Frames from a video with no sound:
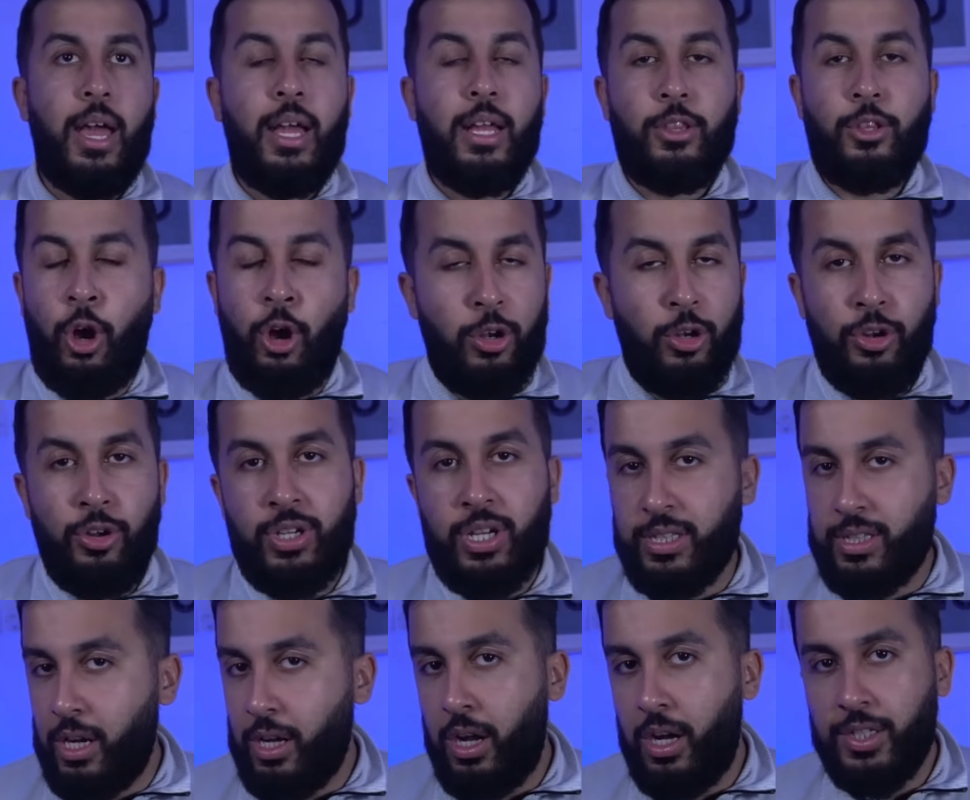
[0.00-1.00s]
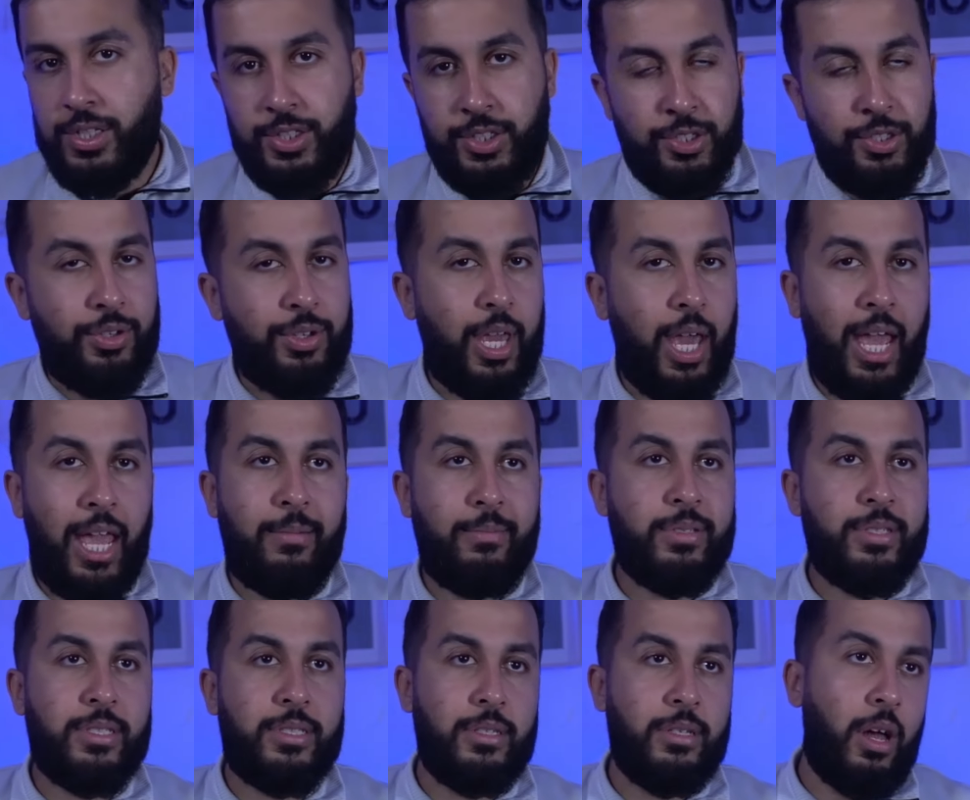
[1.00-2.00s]
Don't look at the last three
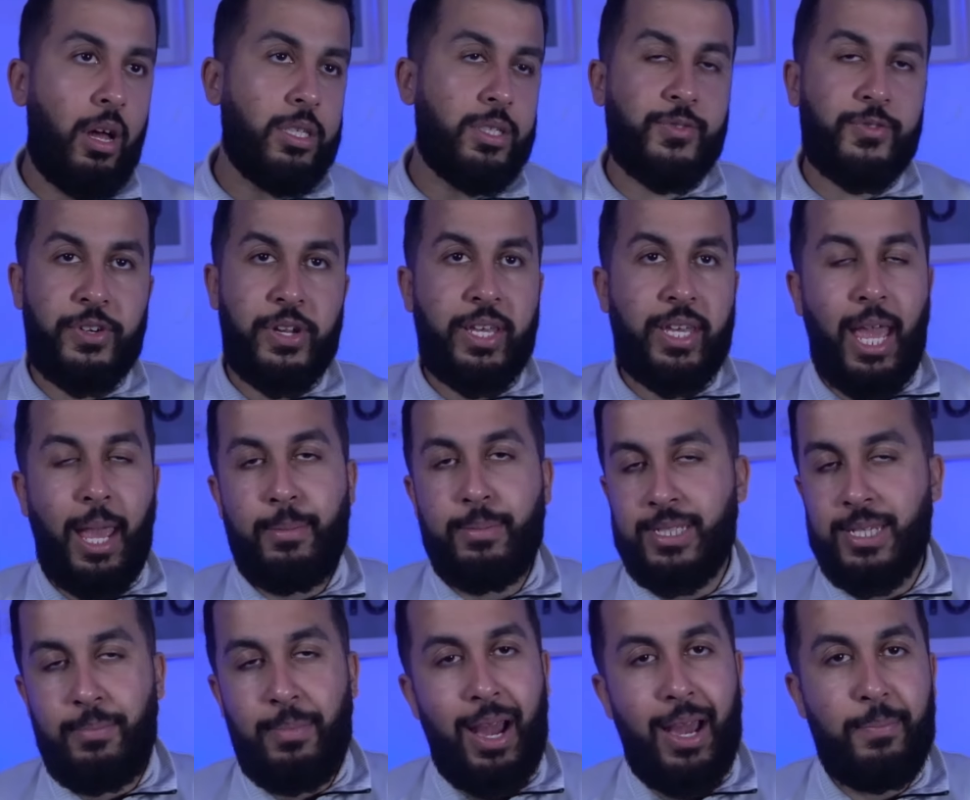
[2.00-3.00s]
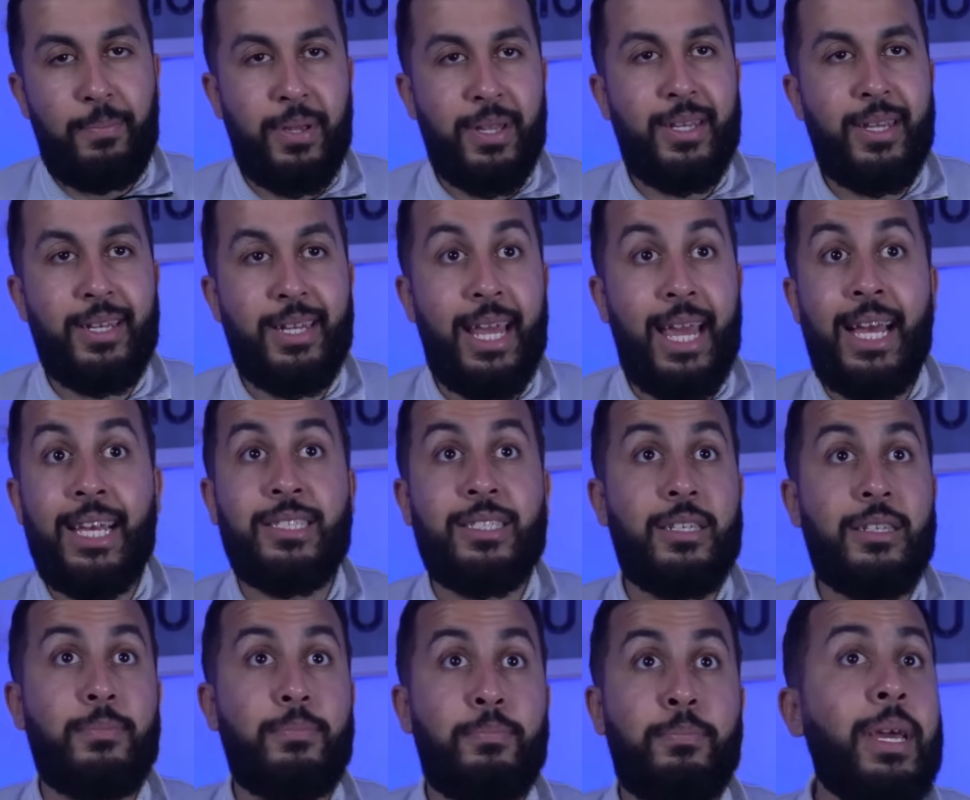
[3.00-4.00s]
games, in my opinion, it
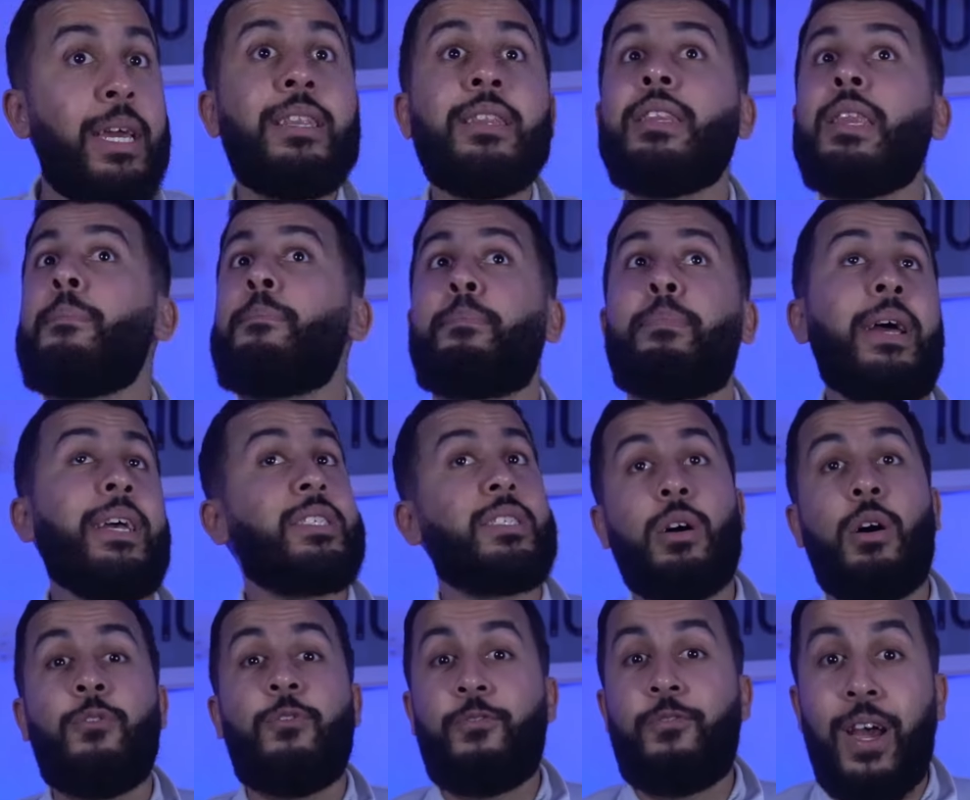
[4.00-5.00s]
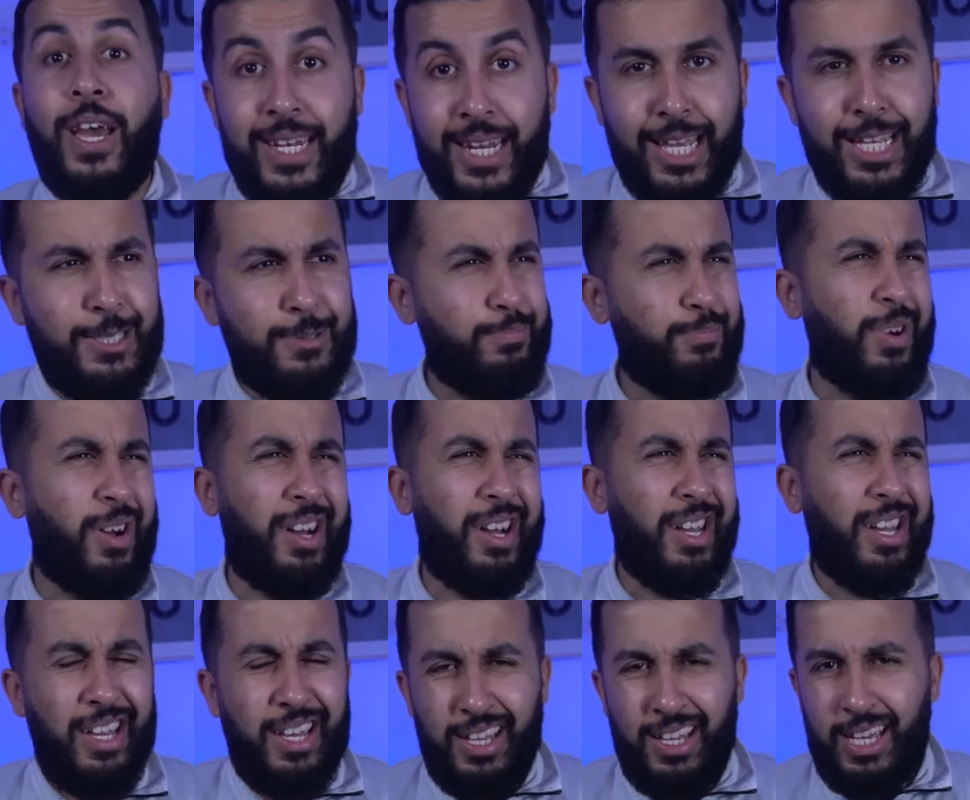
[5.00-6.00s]
hasn't been the best of Fede's, but
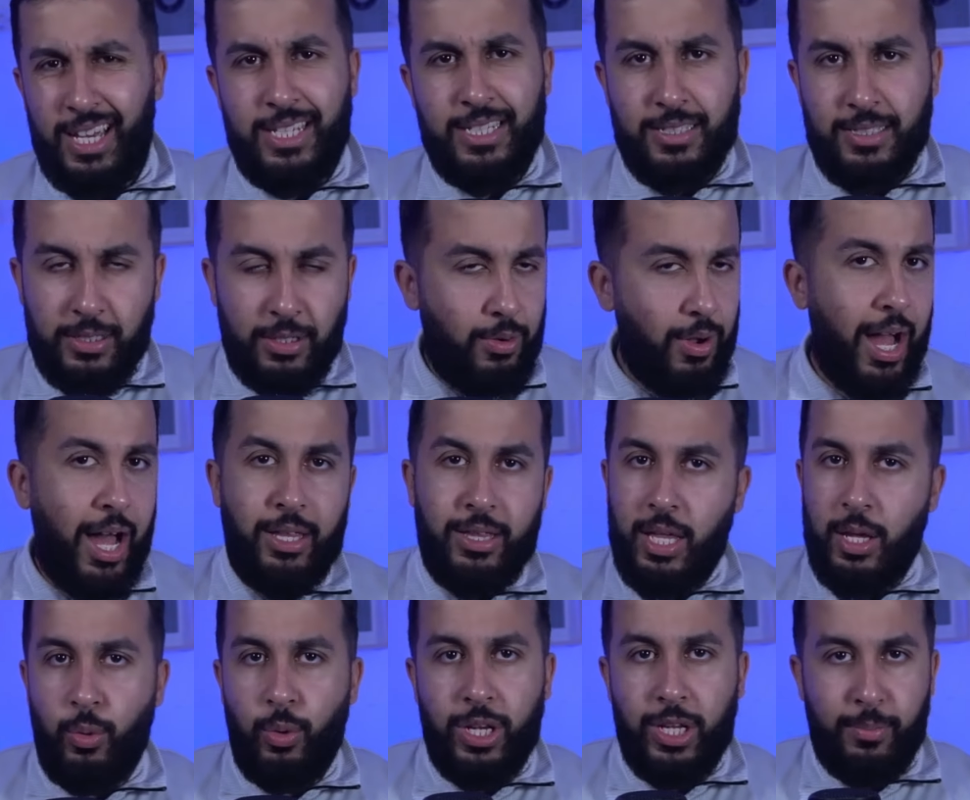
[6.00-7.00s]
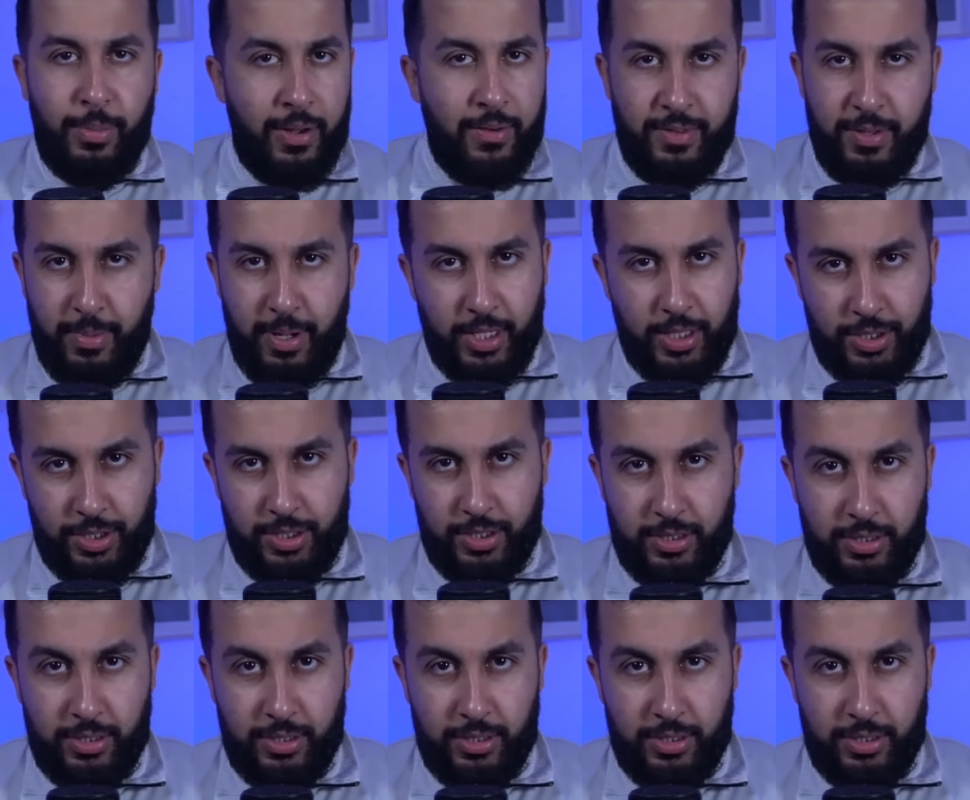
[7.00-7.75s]
he's still out there winning man of the match.